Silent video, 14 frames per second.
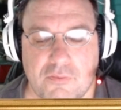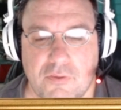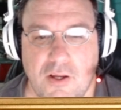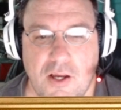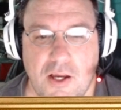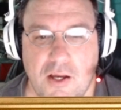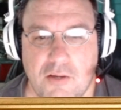
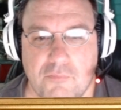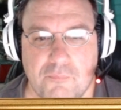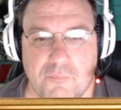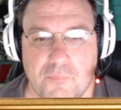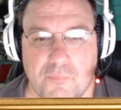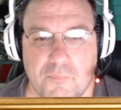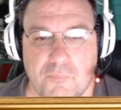uh,
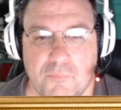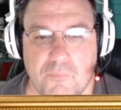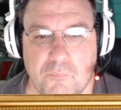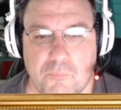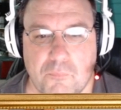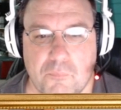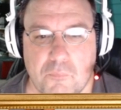
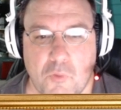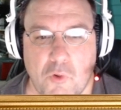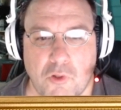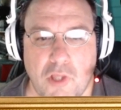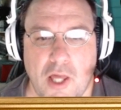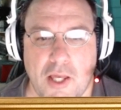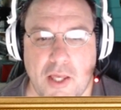more
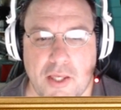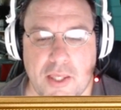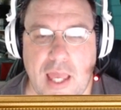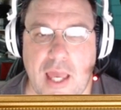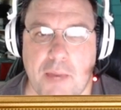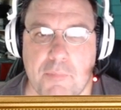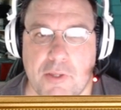like a
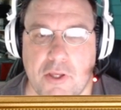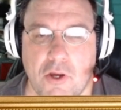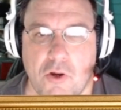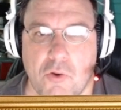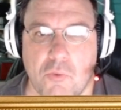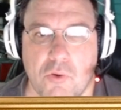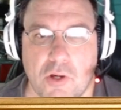
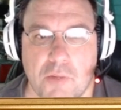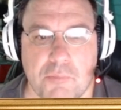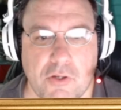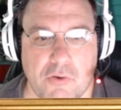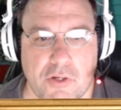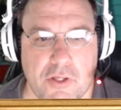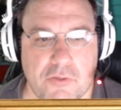cameo
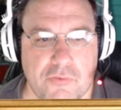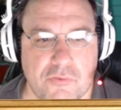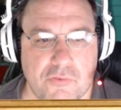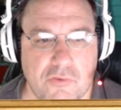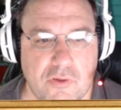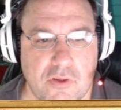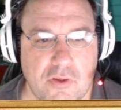
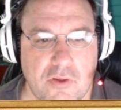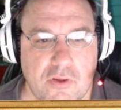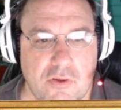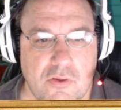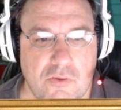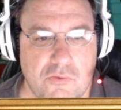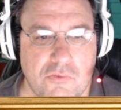appearance.
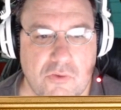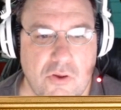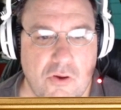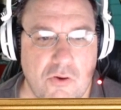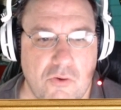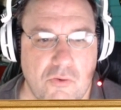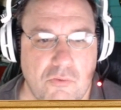
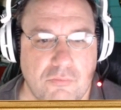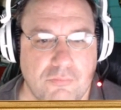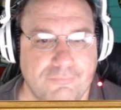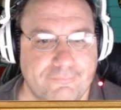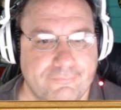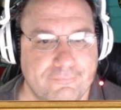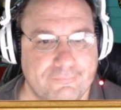So,
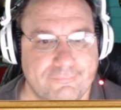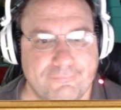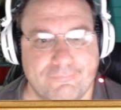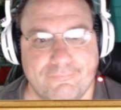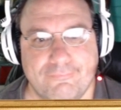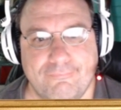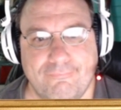
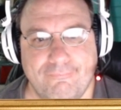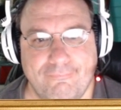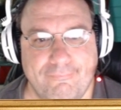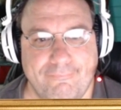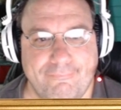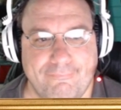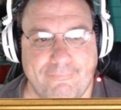
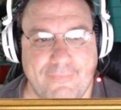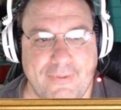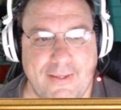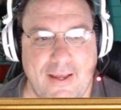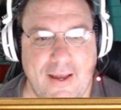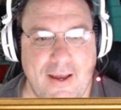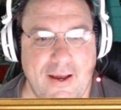
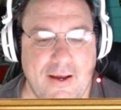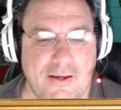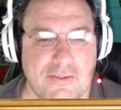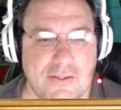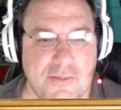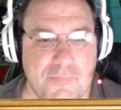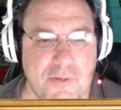yeah,
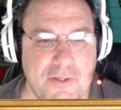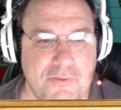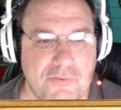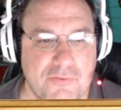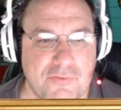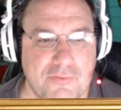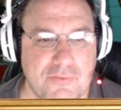I mean,